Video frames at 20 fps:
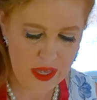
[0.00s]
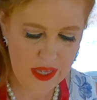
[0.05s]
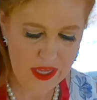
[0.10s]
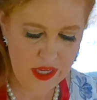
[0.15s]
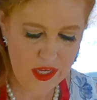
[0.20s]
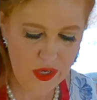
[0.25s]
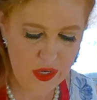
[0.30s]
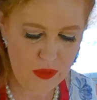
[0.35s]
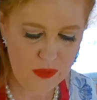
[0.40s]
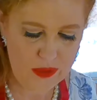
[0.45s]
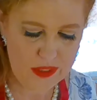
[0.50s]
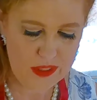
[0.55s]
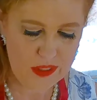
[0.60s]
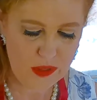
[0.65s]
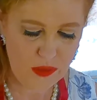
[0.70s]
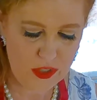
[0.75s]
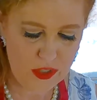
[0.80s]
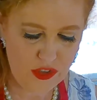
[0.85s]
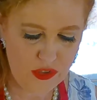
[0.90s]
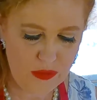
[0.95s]
You don't want to
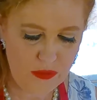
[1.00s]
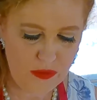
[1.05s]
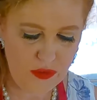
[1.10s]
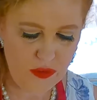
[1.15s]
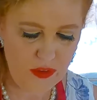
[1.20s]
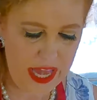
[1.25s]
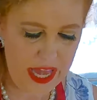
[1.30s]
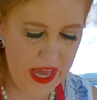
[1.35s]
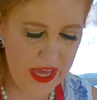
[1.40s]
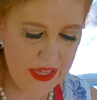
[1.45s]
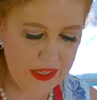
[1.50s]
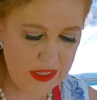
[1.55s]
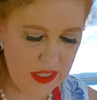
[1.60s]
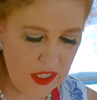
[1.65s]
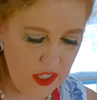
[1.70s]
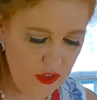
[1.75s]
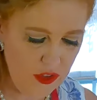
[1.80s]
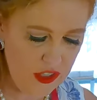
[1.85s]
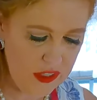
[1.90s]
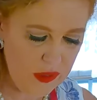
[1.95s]
squish them flat,
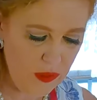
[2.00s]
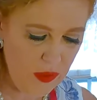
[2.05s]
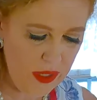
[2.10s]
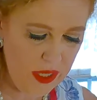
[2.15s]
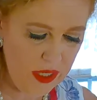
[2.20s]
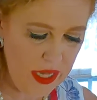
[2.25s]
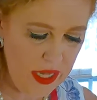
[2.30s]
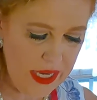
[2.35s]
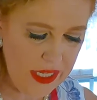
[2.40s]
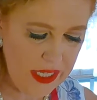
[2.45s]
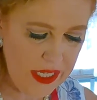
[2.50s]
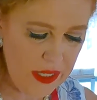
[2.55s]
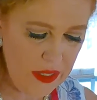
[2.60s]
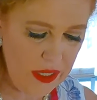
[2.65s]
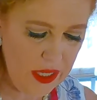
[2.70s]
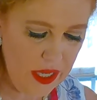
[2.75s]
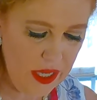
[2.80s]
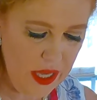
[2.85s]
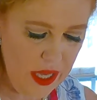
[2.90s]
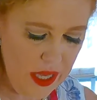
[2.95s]
you just want to lightly
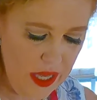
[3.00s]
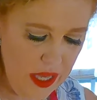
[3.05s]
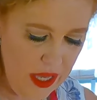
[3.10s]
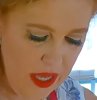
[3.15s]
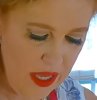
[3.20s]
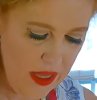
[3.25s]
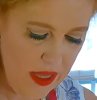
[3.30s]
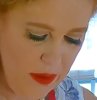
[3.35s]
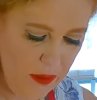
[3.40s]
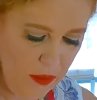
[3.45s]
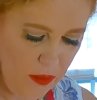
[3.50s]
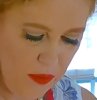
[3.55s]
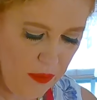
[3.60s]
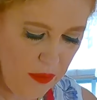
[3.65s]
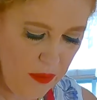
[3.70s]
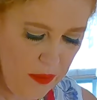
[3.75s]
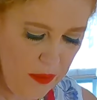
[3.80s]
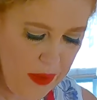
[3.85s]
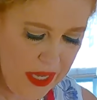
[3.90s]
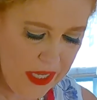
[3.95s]

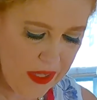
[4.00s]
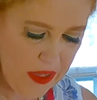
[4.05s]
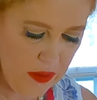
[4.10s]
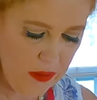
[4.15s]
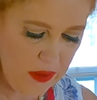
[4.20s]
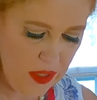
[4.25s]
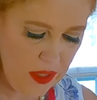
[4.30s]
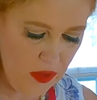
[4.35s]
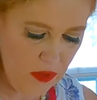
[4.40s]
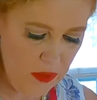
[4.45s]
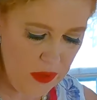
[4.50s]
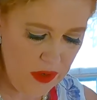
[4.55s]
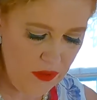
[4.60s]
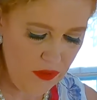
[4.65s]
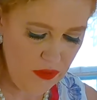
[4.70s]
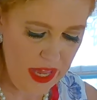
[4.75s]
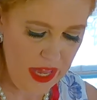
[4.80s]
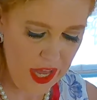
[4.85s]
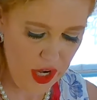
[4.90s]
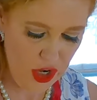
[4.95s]
make them a little bit
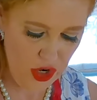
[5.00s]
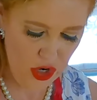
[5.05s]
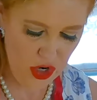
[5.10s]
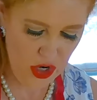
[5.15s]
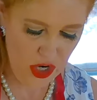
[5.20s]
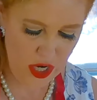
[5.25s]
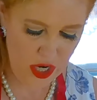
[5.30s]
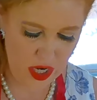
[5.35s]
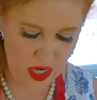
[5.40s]
flatter.